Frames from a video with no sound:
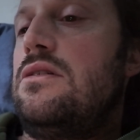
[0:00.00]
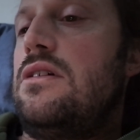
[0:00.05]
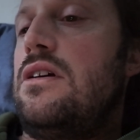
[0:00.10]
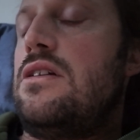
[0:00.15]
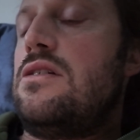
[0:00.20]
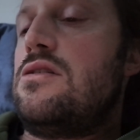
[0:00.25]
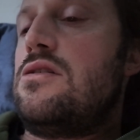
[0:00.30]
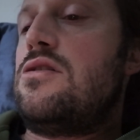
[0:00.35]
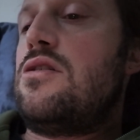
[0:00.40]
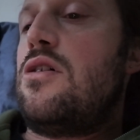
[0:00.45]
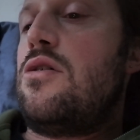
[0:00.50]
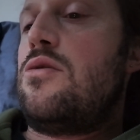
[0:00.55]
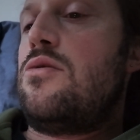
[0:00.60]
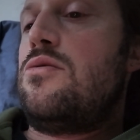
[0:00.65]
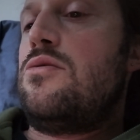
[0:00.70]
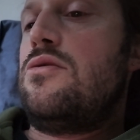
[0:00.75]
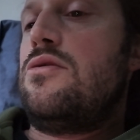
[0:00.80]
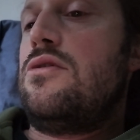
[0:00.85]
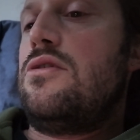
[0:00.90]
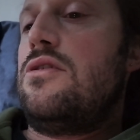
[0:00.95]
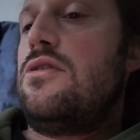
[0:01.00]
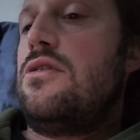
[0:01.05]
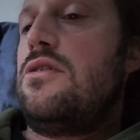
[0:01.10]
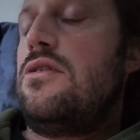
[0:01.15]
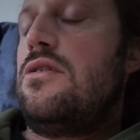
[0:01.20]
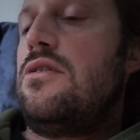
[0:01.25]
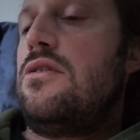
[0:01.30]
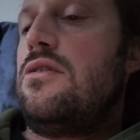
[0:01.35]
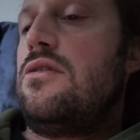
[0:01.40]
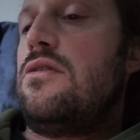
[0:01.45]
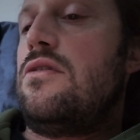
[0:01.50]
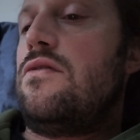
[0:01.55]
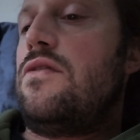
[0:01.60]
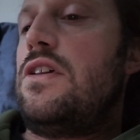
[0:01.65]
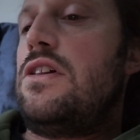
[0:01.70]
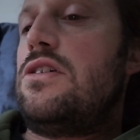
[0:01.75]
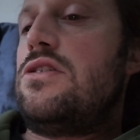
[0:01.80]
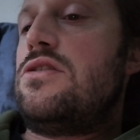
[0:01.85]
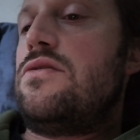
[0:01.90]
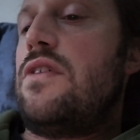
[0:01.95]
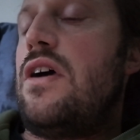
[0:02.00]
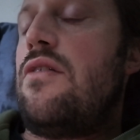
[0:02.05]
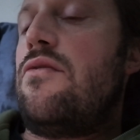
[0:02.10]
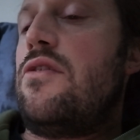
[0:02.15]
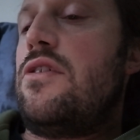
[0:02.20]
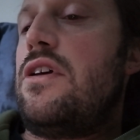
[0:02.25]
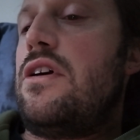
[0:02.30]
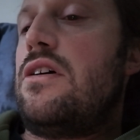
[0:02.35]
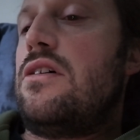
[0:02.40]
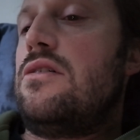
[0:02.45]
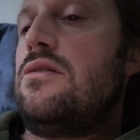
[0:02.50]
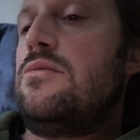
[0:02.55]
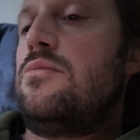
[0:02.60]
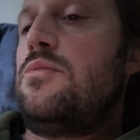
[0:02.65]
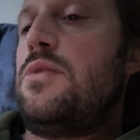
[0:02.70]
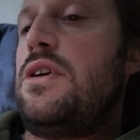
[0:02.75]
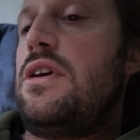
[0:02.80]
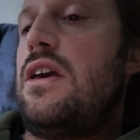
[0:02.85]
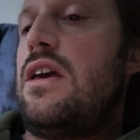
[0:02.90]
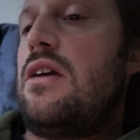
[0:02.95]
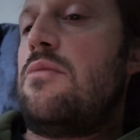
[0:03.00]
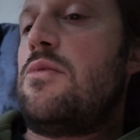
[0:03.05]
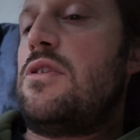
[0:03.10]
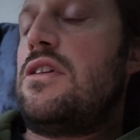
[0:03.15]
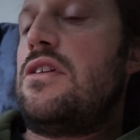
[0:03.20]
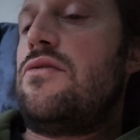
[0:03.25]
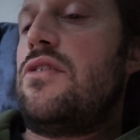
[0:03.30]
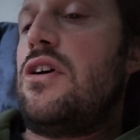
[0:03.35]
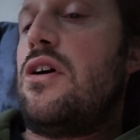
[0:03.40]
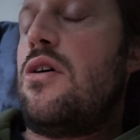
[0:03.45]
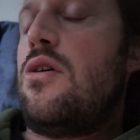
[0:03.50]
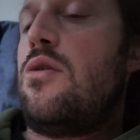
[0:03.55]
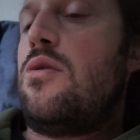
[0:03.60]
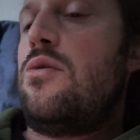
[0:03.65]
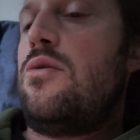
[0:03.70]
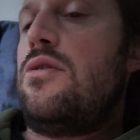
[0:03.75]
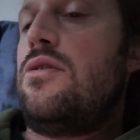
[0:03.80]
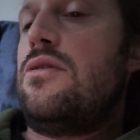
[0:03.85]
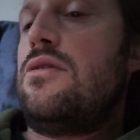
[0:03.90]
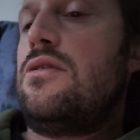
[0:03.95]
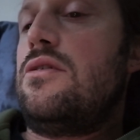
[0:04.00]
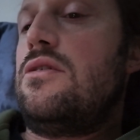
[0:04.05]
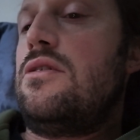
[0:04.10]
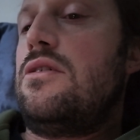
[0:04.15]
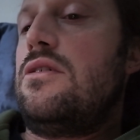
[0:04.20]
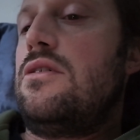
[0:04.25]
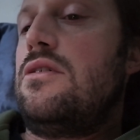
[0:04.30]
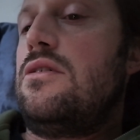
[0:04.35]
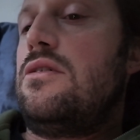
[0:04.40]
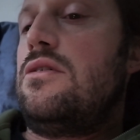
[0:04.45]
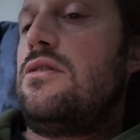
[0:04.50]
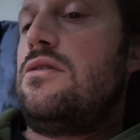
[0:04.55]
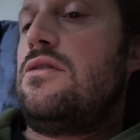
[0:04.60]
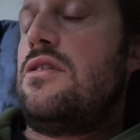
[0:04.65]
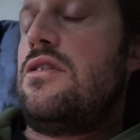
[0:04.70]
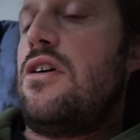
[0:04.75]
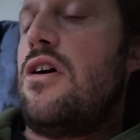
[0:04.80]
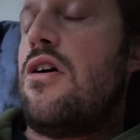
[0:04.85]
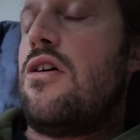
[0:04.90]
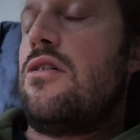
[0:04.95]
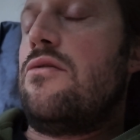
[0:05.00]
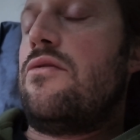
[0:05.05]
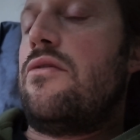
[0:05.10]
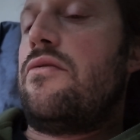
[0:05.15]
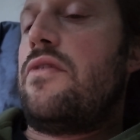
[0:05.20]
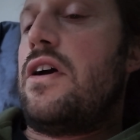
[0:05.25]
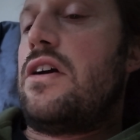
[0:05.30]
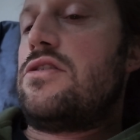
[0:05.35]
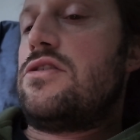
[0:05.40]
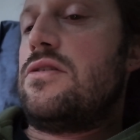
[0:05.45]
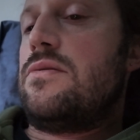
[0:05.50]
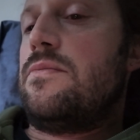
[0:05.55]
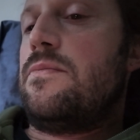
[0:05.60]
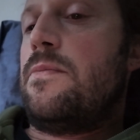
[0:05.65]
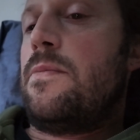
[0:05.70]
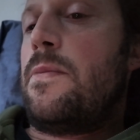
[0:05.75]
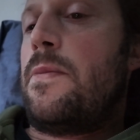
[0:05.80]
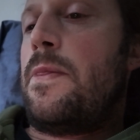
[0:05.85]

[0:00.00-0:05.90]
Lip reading: And so, the village of Everdale became a living ode to the art of affection,